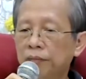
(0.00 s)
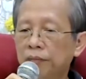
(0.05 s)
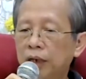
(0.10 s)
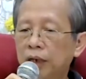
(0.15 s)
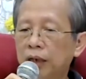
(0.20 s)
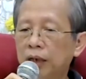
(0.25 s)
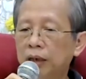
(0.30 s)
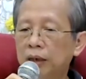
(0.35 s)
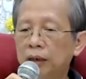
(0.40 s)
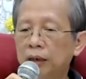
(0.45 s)

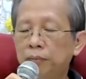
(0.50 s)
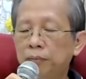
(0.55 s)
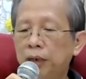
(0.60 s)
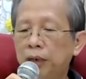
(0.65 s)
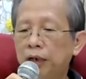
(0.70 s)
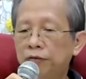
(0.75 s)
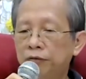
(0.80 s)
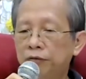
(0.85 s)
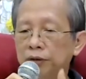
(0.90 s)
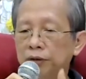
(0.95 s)
Then
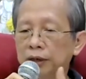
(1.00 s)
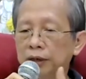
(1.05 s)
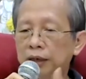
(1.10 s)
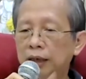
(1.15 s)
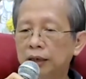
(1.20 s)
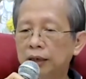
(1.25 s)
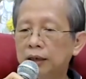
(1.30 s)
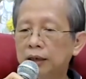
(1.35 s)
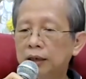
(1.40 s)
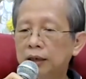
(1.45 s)
apart from
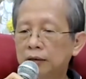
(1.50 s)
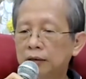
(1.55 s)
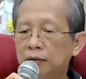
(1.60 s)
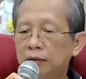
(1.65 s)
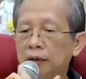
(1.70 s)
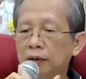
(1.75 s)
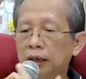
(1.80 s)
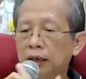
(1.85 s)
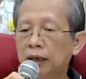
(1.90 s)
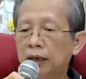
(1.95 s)

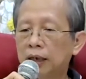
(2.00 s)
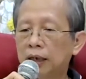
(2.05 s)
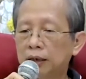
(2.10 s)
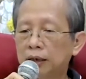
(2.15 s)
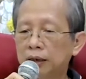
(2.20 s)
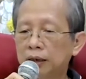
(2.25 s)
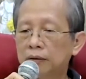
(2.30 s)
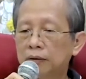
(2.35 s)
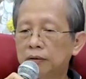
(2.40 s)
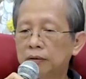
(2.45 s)
sanditiko,
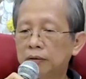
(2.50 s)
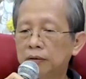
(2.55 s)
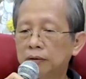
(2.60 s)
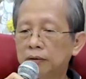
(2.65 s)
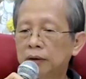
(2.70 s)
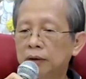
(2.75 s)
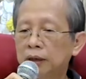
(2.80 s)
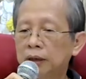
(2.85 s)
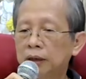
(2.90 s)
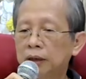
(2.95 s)

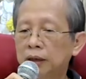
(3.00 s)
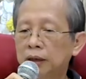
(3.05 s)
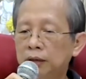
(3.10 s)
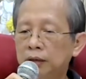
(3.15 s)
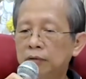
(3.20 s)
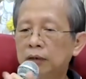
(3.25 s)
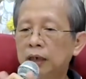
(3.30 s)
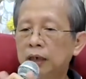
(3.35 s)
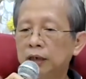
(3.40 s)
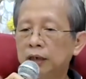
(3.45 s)
akaliko, he said
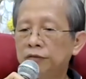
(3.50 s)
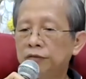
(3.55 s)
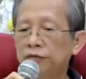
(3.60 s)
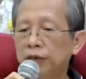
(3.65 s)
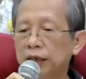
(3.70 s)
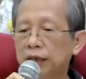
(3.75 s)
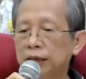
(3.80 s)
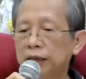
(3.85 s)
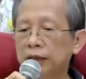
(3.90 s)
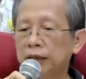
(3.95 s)
you can
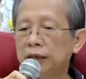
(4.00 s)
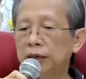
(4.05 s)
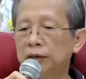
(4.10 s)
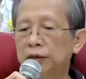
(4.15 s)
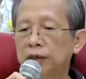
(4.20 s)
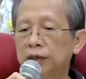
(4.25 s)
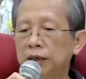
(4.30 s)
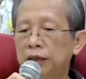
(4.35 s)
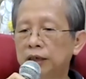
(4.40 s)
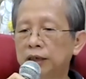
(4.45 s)
investigate
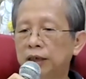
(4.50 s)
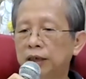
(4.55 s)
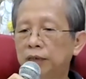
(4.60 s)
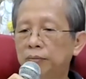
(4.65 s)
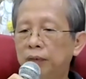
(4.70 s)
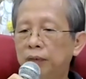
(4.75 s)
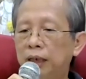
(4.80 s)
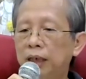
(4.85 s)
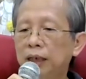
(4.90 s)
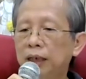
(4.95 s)
on this
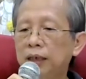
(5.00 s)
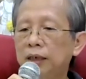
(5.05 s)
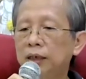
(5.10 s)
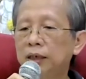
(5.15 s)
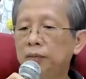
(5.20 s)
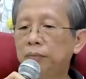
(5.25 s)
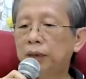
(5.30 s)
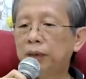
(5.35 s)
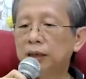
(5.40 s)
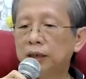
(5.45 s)
Dhamma,
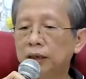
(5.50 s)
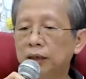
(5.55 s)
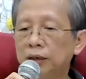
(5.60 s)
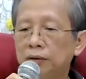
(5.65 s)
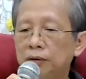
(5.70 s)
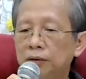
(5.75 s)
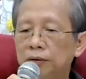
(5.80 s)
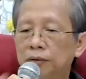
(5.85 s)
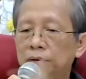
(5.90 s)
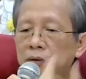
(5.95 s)

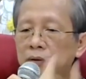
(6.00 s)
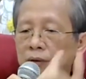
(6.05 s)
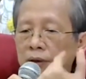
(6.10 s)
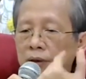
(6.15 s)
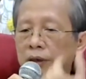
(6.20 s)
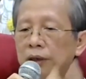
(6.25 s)
ehipasiko.